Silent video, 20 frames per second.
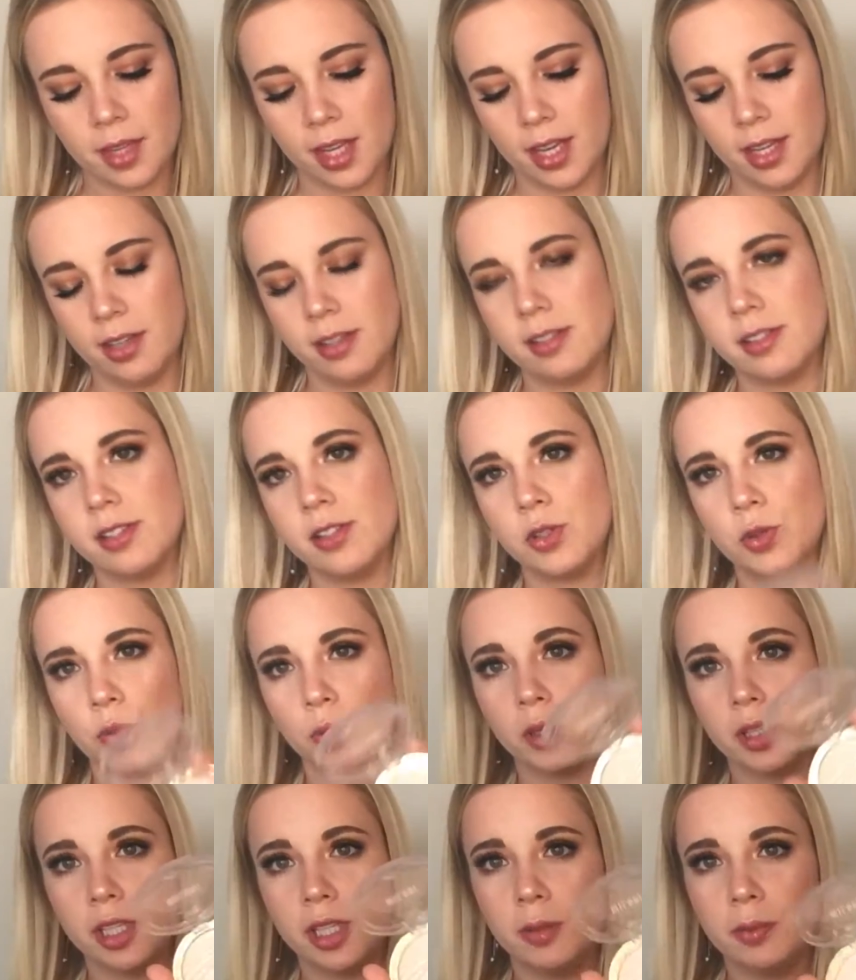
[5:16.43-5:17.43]
And it's this
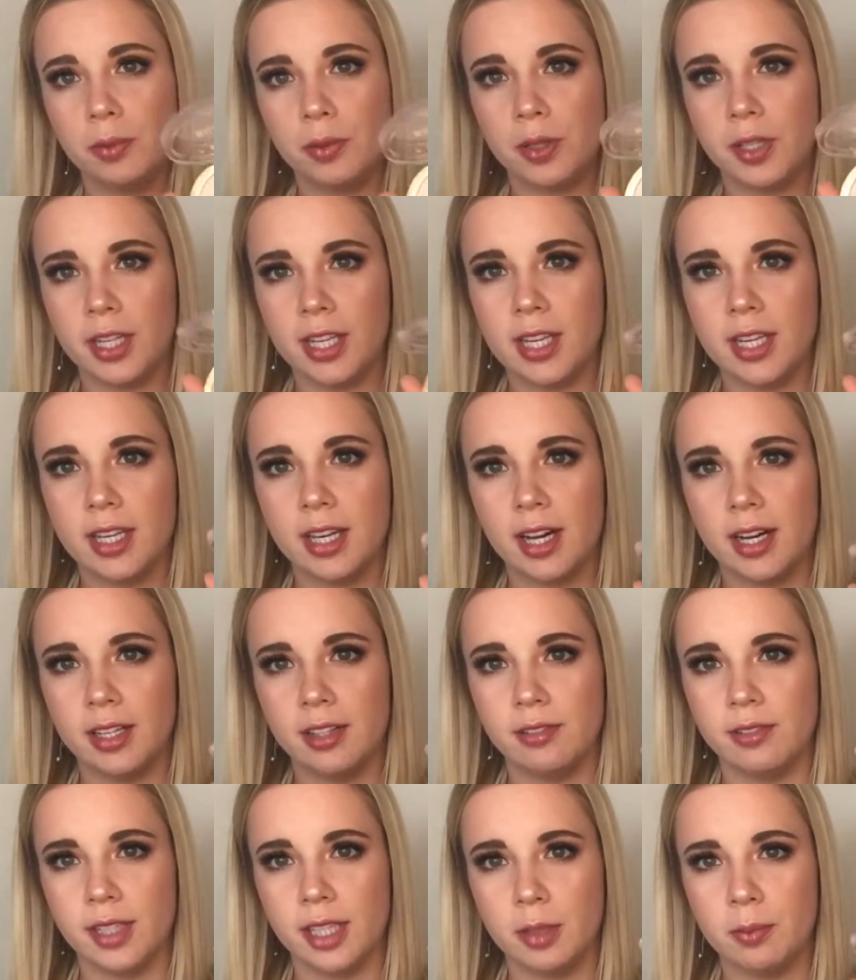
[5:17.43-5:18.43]
really pretty kind
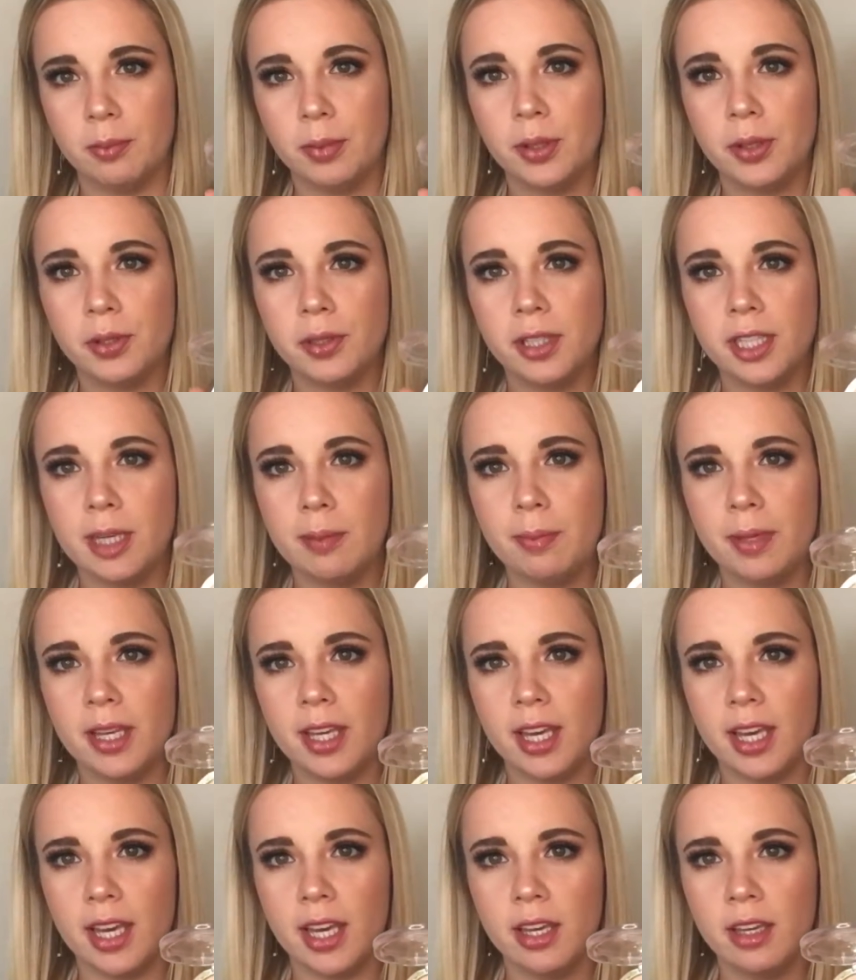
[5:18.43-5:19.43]
of like pearly
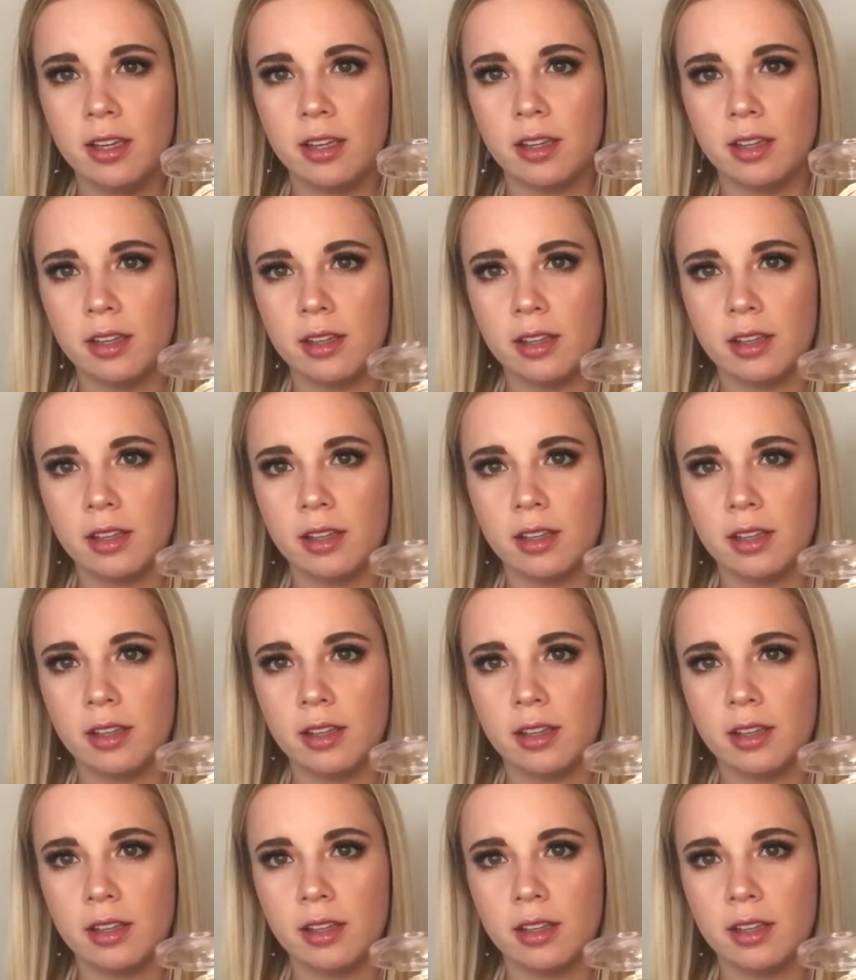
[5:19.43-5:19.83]
pink.